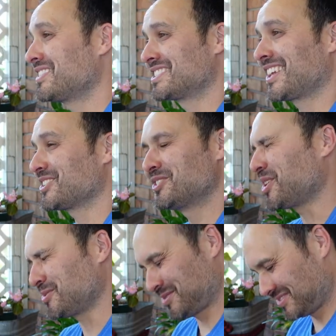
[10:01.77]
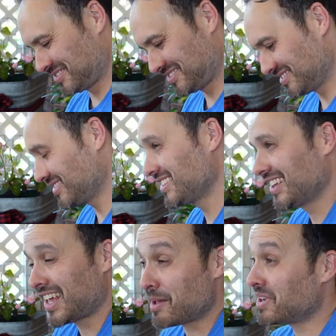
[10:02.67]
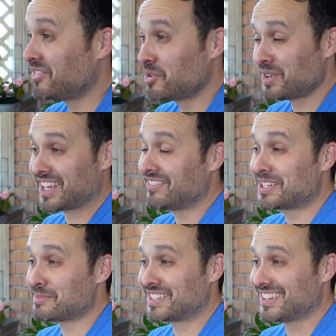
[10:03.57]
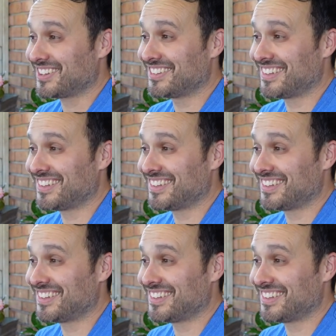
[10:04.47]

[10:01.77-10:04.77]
hundred dollars. I mean, if you want to give it to me still.